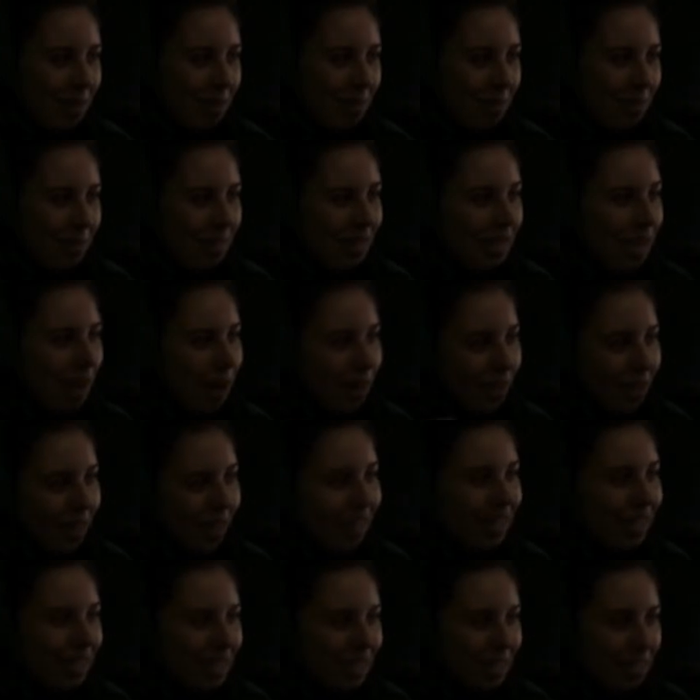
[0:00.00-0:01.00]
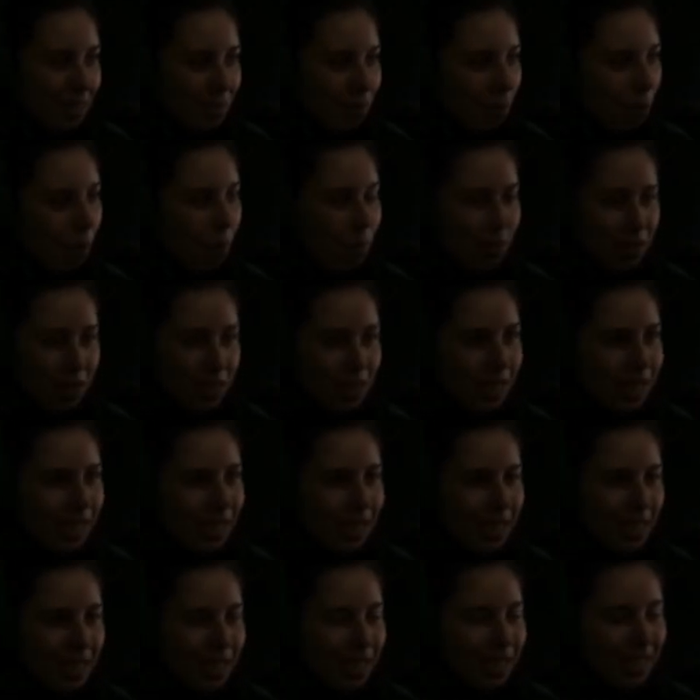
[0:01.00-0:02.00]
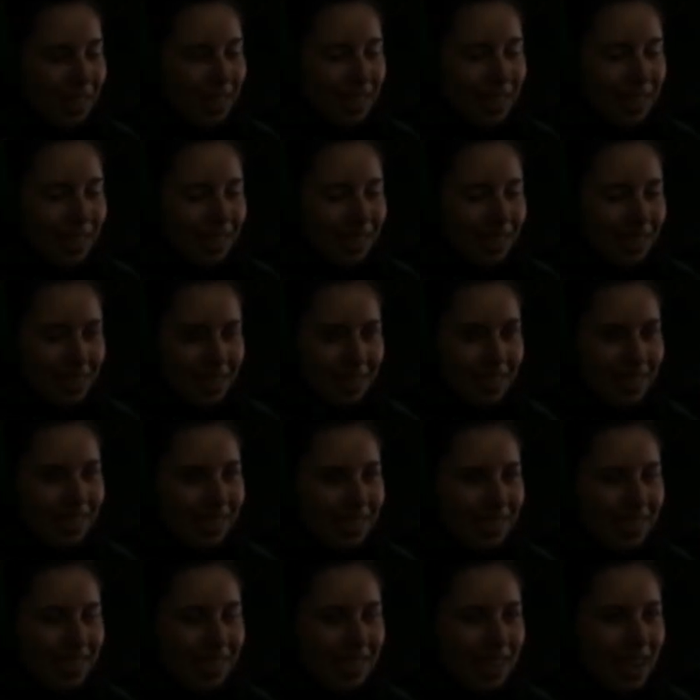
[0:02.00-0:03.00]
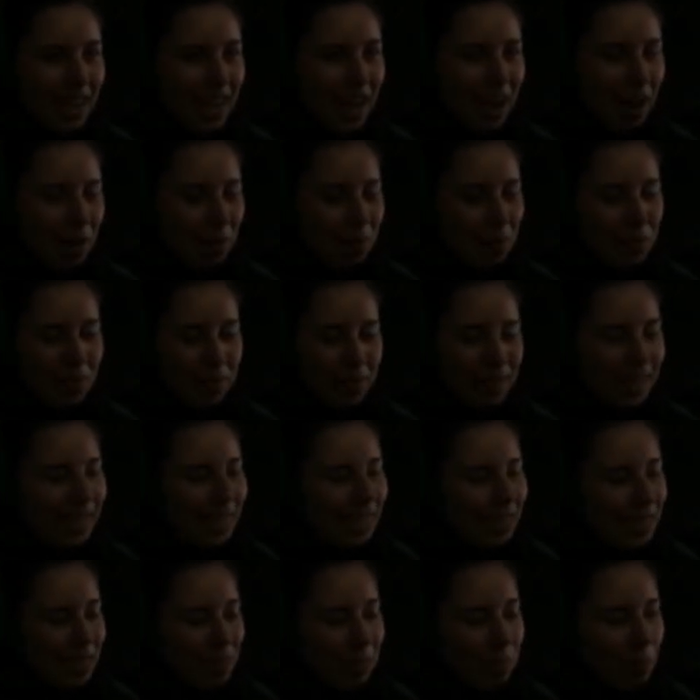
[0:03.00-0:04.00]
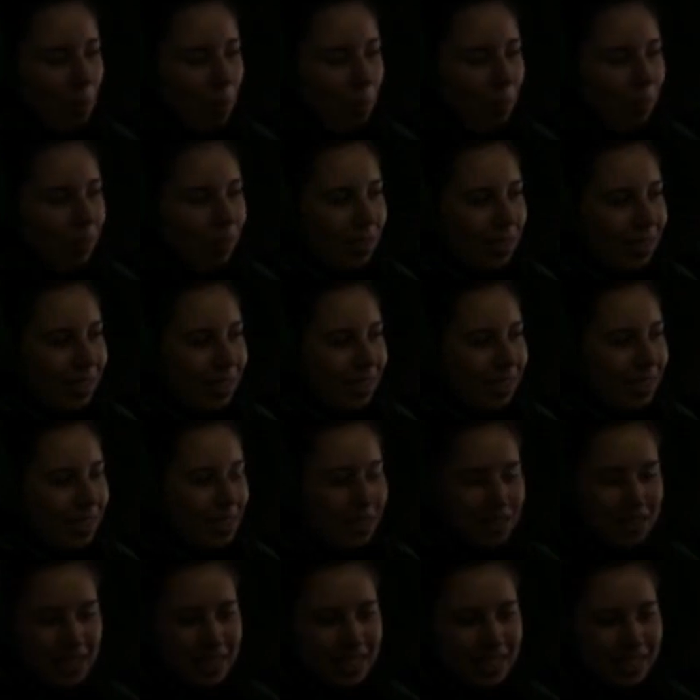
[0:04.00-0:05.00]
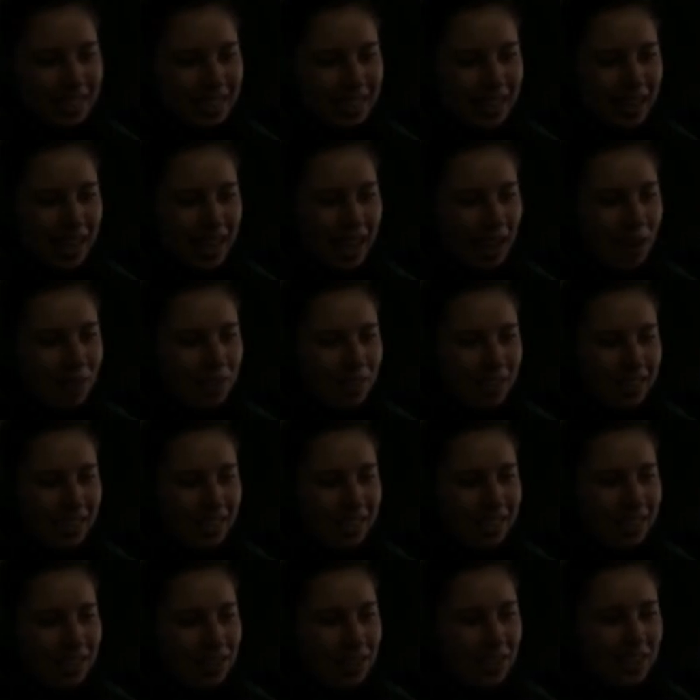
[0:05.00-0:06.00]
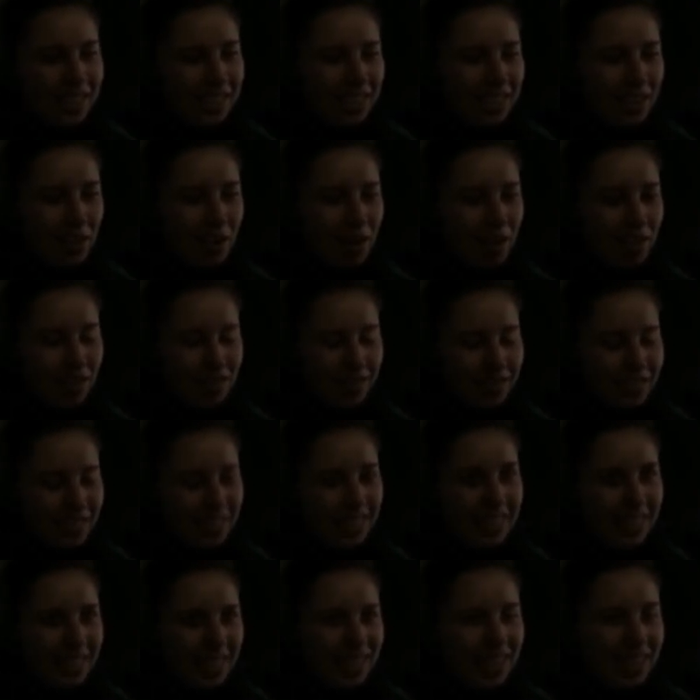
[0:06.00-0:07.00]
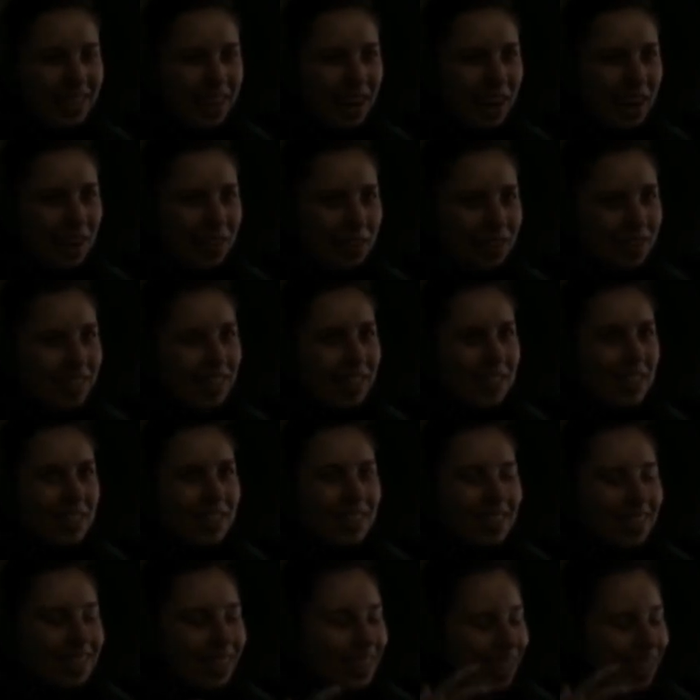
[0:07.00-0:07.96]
But how you can in this moment? Yeah, how you feel in this moment? You can everything cut it off and get angry, or?